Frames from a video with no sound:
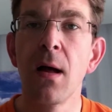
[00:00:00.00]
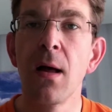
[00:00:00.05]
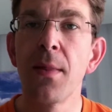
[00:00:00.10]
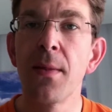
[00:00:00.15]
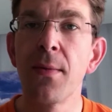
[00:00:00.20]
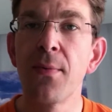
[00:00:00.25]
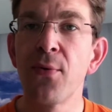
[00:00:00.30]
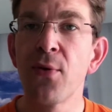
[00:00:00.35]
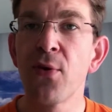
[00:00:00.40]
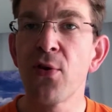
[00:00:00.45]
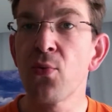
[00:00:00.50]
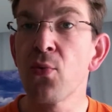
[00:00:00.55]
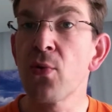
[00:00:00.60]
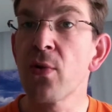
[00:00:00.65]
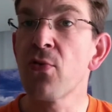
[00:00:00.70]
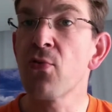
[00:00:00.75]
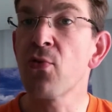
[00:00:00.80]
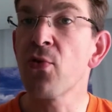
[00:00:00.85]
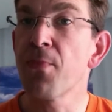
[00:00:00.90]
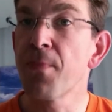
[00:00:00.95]
The first one
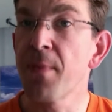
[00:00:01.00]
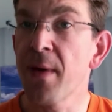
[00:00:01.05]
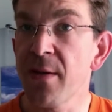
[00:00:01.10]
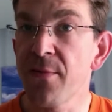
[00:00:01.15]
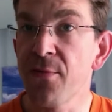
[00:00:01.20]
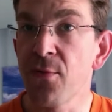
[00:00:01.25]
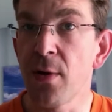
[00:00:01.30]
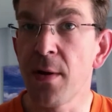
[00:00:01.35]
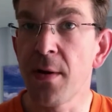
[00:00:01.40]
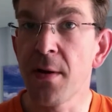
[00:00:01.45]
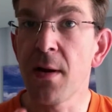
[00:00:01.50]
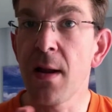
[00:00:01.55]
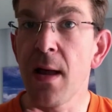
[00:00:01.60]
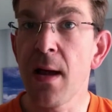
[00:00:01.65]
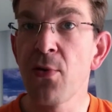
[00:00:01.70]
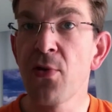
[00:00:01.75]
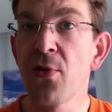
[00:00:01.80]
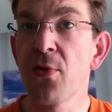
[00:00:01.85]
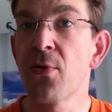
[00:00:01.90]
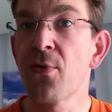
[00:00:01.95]
is respectful and
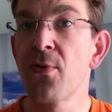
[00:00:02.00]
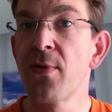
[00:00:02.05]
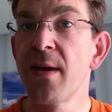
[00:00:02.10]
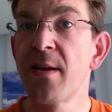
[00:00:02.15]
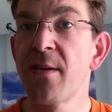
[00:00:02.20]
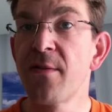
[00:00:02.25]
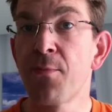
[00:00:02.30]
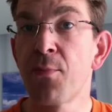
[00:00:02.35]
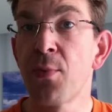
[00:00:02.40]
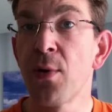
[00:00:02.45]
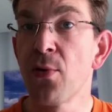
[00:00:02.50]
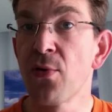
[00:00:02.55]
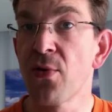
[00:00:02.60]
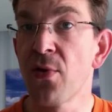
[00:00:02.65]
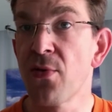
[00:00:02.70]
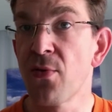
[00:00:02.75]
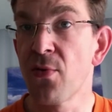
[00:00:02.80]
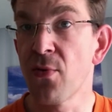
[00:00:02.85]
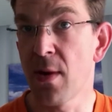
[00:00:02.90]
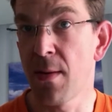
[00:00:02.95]
allows a creative
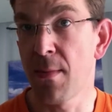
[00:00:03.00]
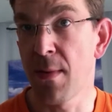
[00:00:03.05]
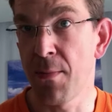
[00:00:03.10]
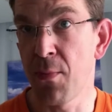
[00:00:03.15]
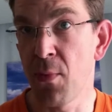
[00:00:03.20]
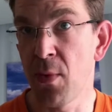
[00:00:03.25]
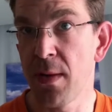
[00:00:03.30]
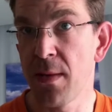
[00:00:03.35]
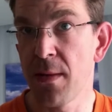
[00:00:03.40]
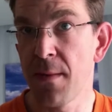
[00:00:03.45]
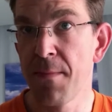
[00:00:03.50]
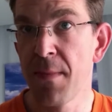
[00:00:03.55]
process to come up.